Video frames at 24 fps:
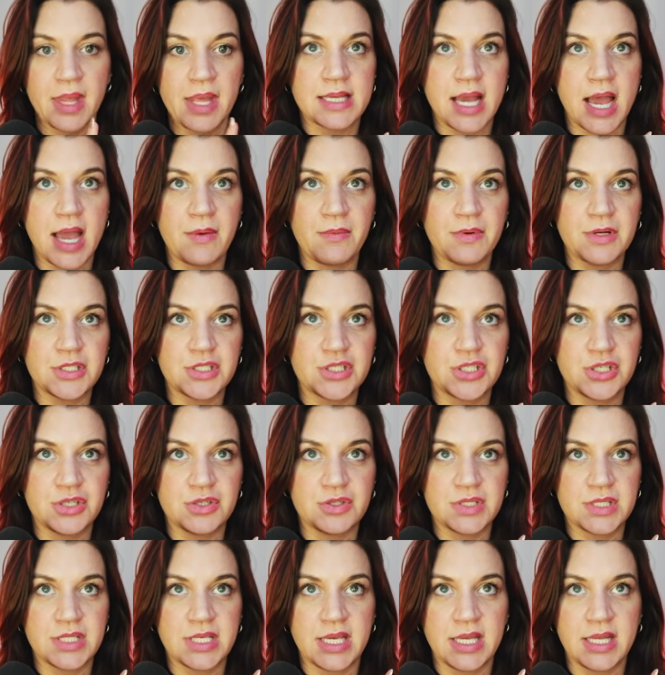since I was
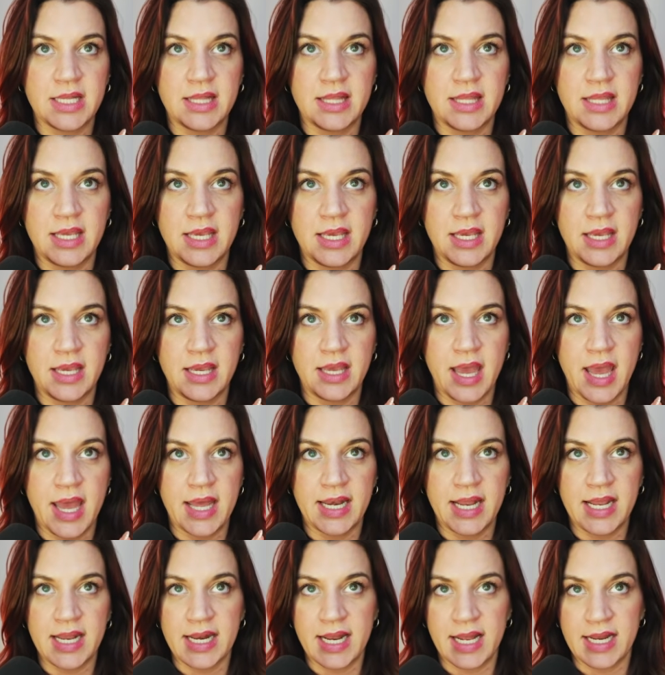using the
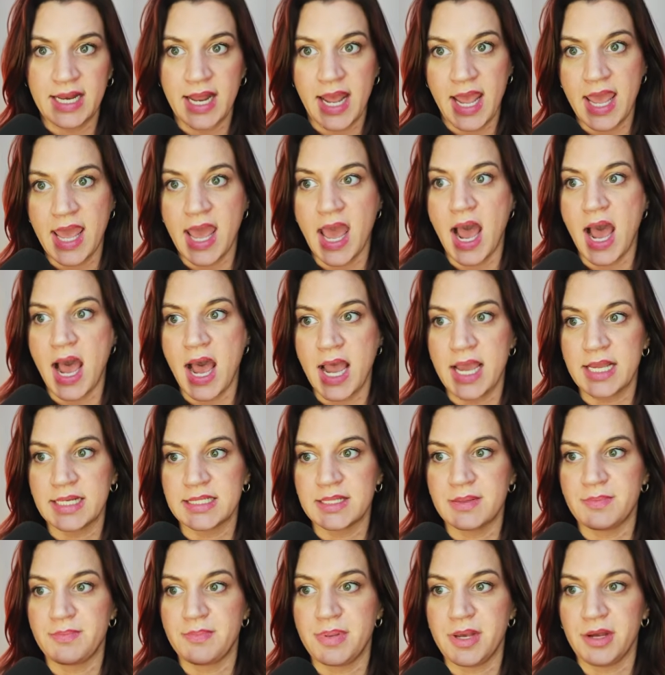n8n AI
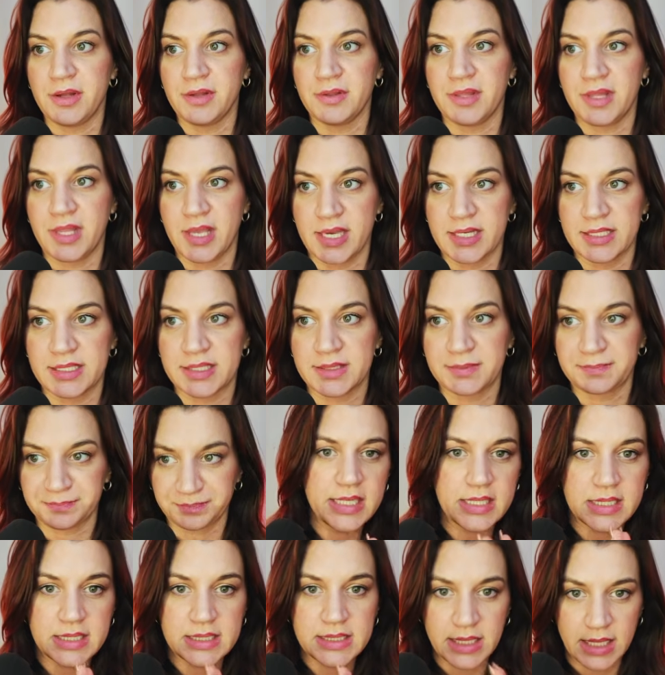to build this.
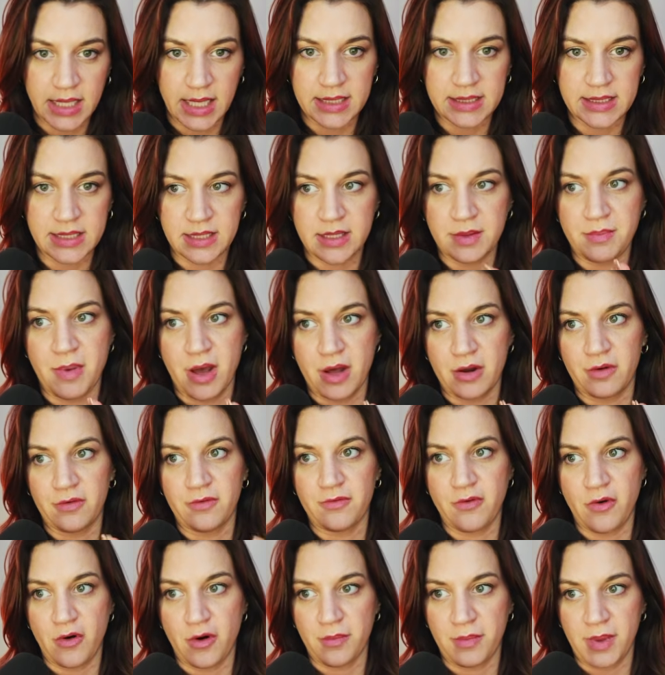It selected the model
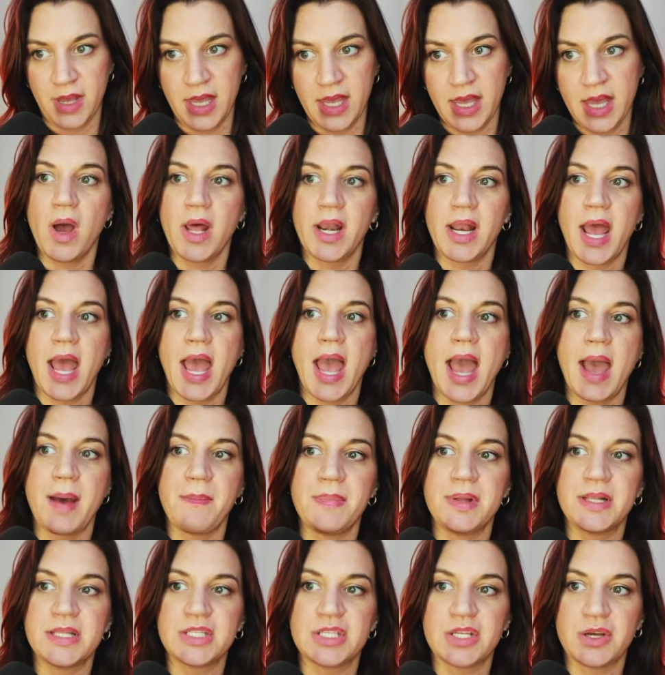for me. What
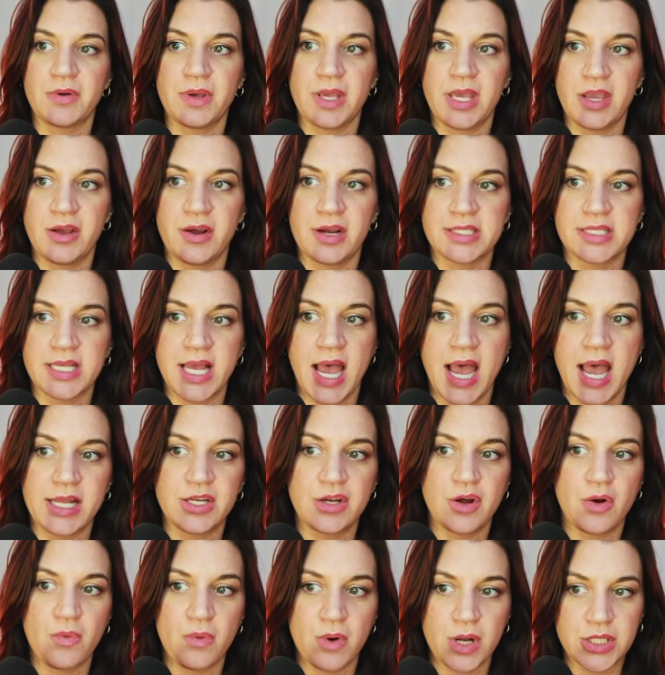happens though here is I
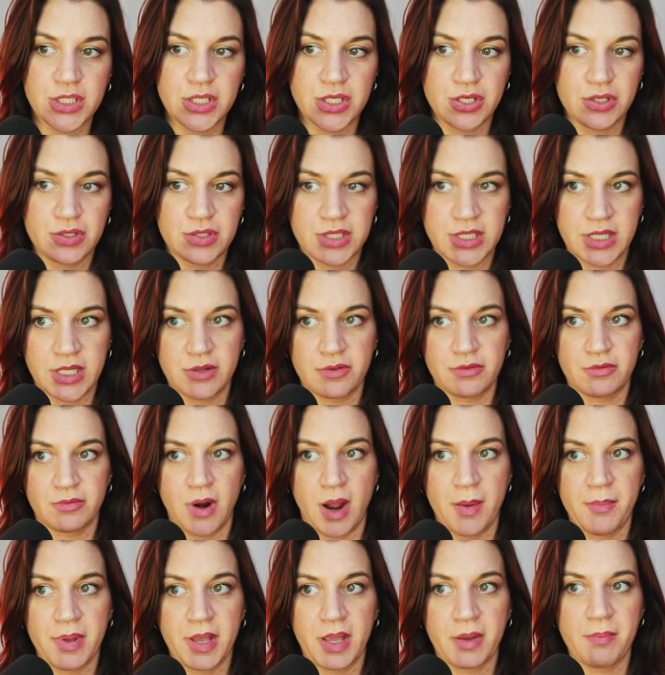don't want to use the
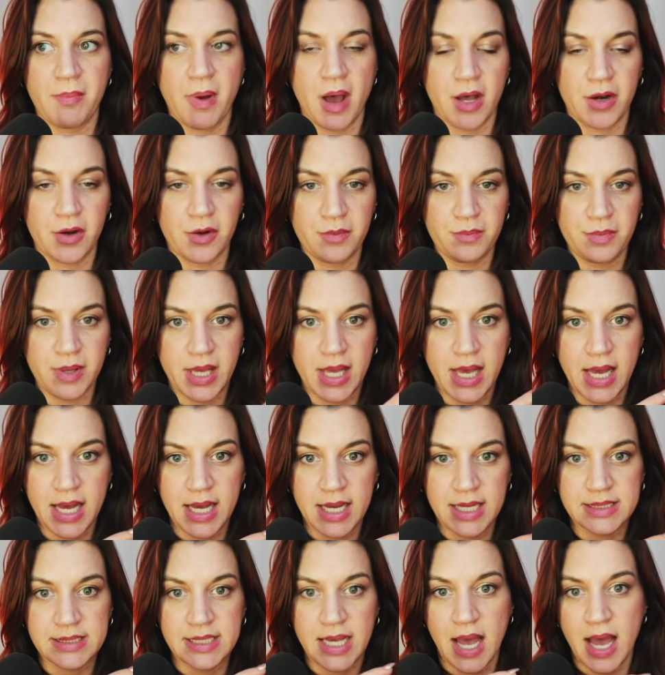Anthropic model
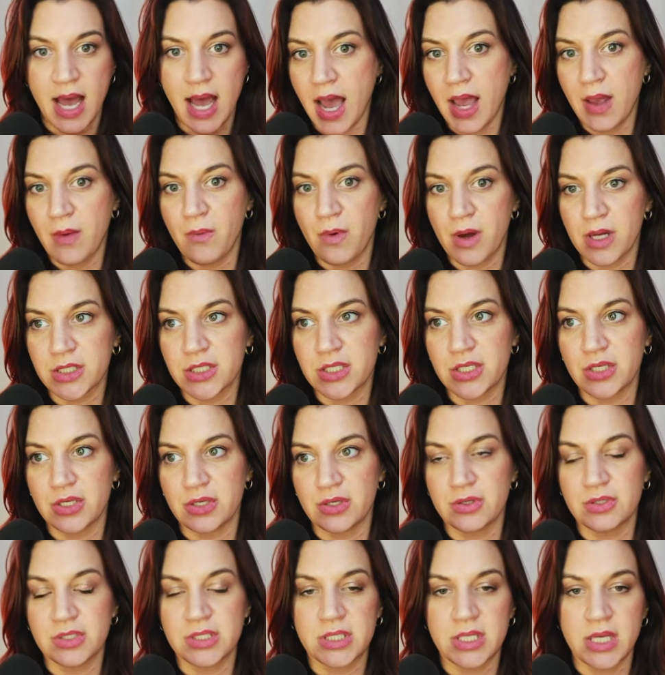because I want to
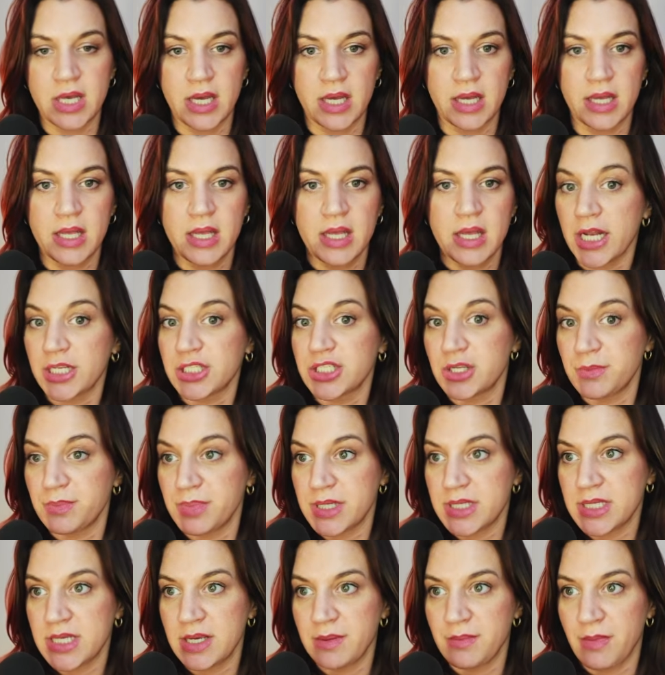use the
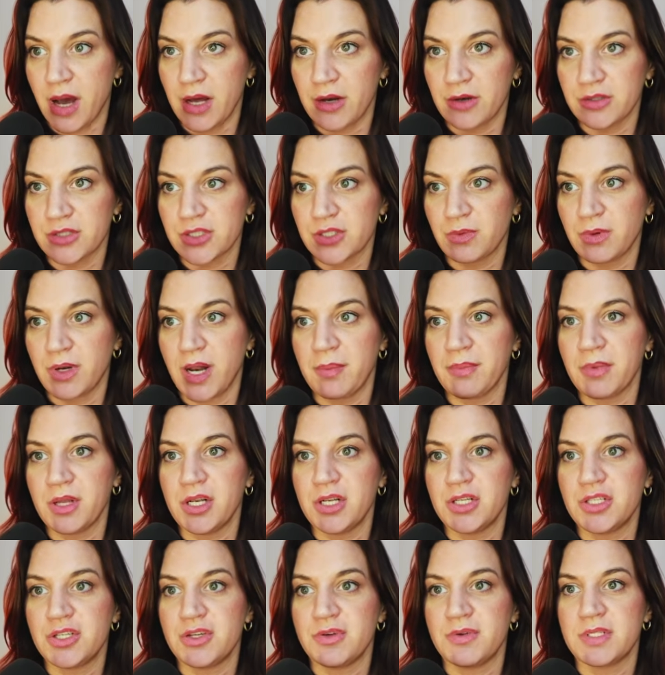ChatGPT model. So what I'm
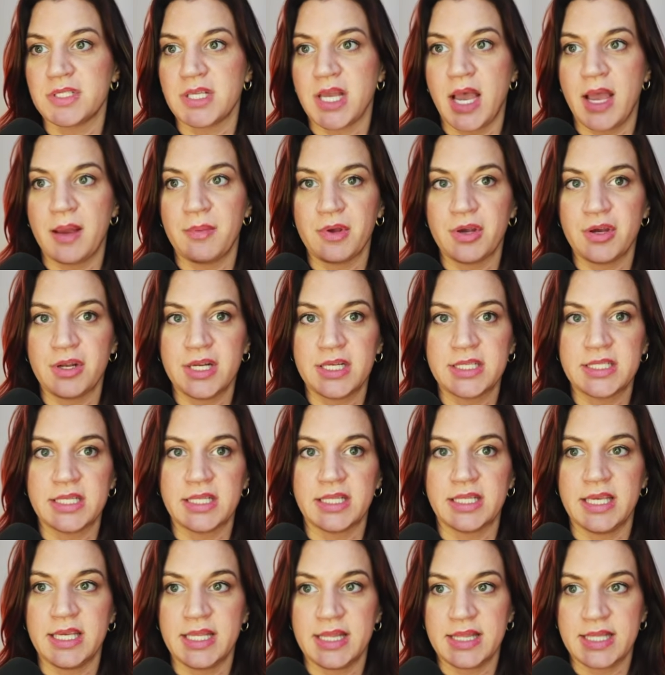going to do is I'm going to
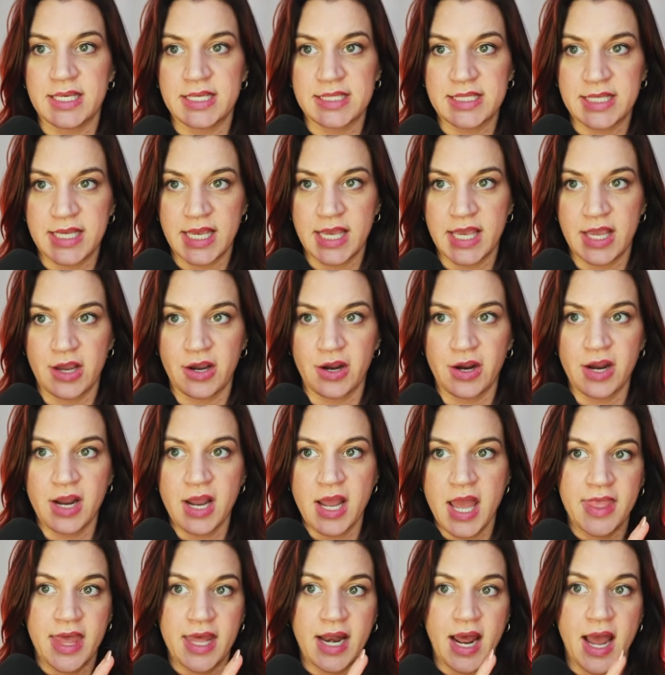delete this here,
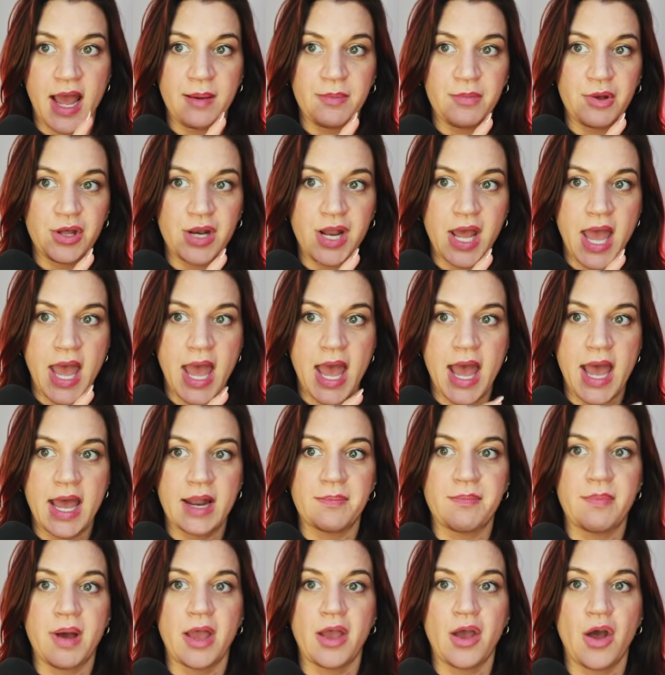and then I'm going to
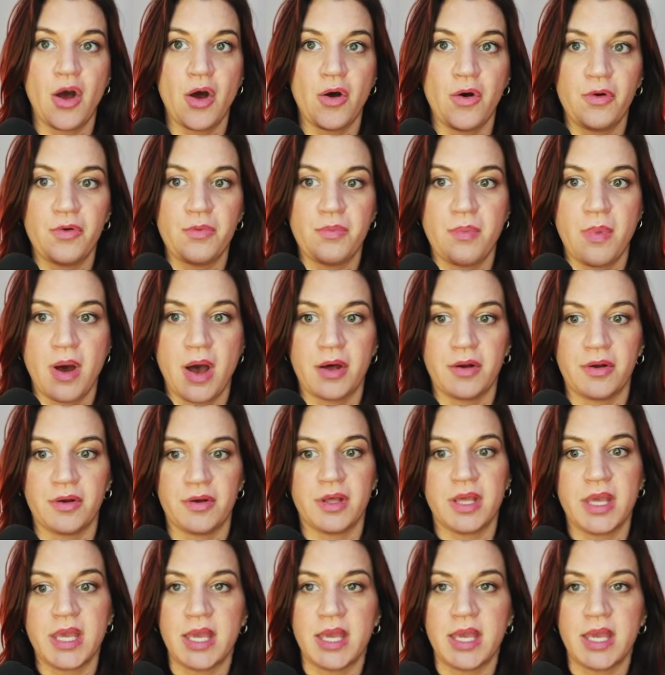add my own model.